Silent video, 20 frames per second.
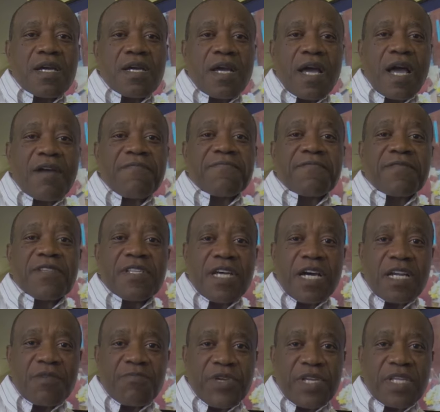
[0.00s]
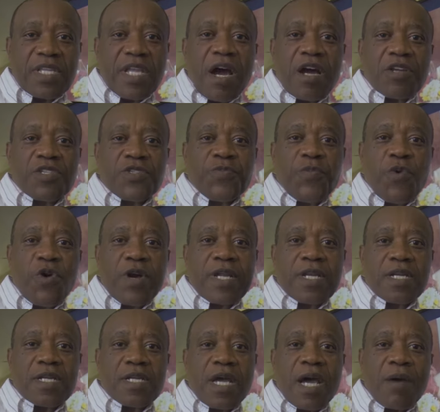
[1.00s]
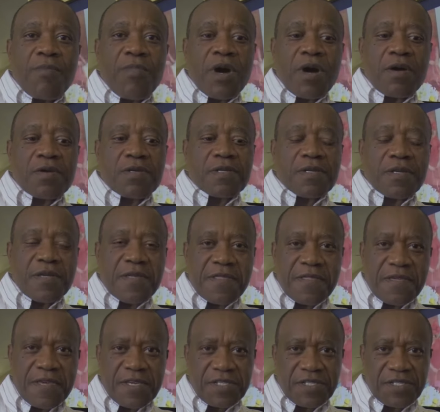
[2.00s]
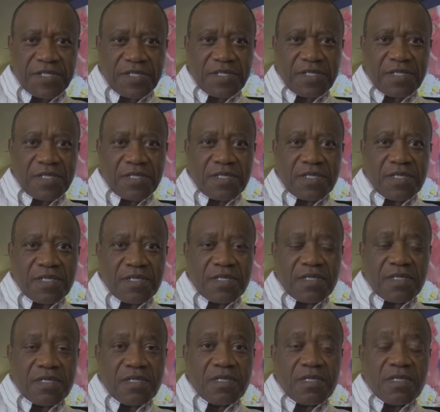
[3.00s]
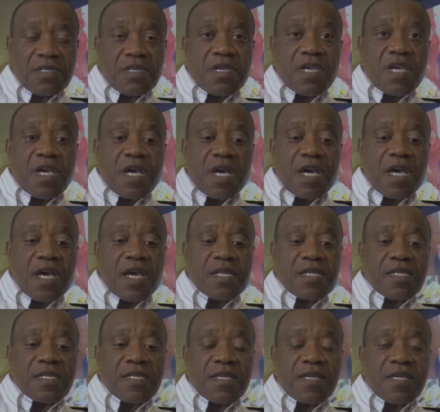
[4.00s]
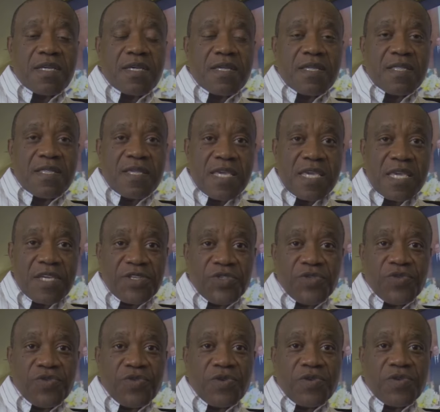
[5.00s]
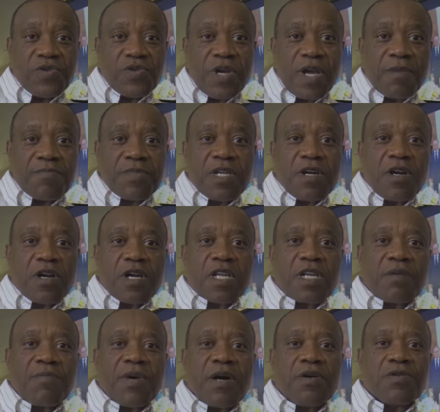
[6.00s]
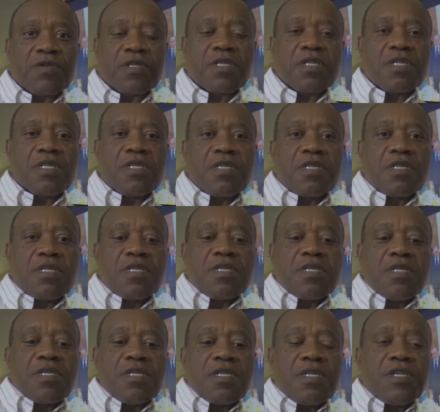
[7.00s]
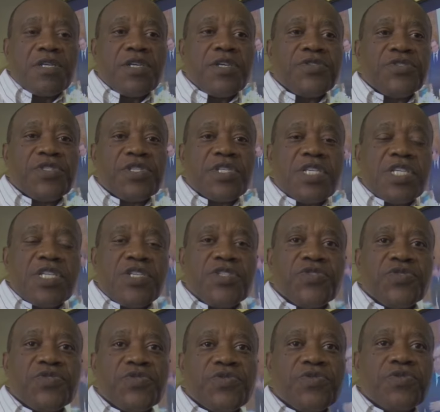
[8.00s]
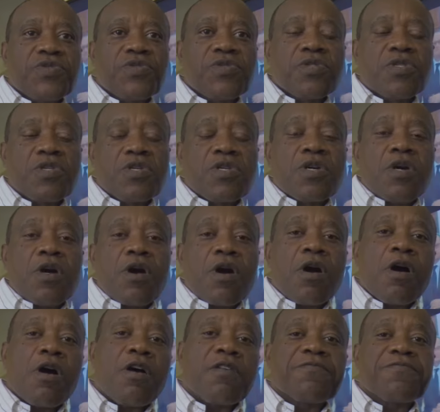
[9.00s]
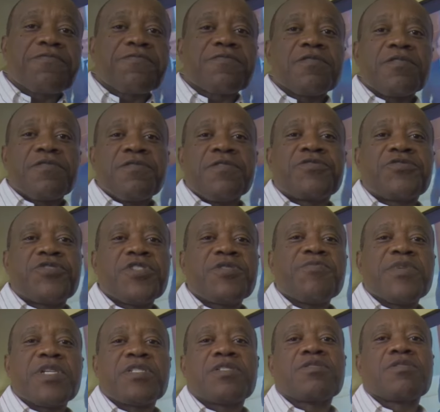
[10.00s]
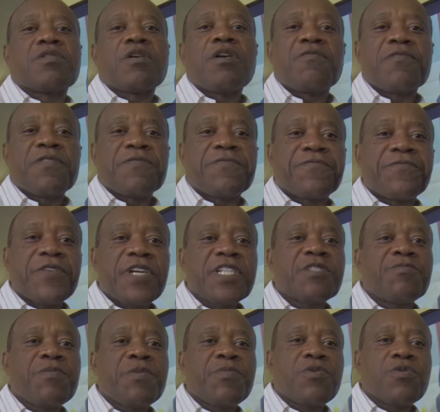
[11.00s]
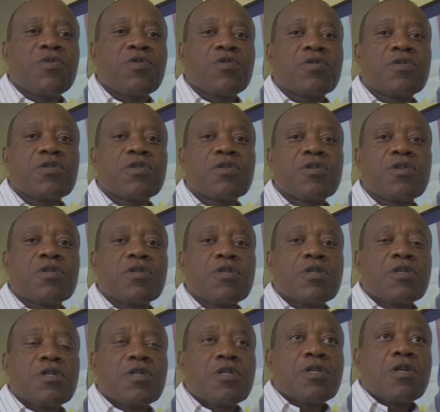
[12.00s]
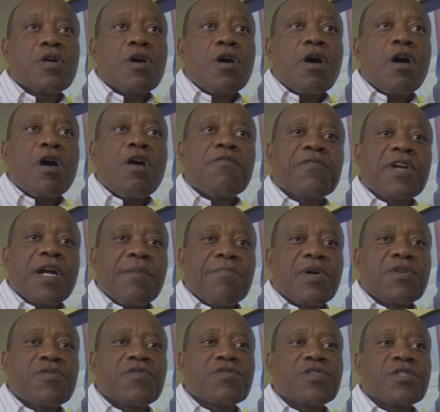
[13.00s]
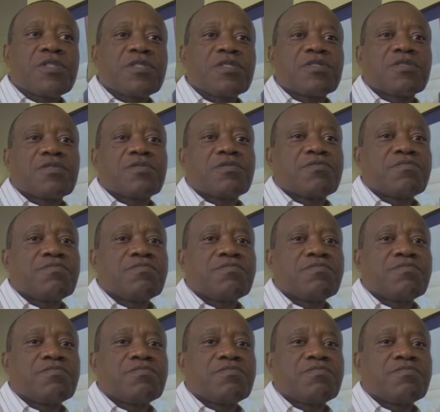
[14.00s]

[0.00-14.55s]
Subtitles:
have not been outspoken about this. And the issue I'm talking about is the issue of the treatment of the French people of Cameroonians.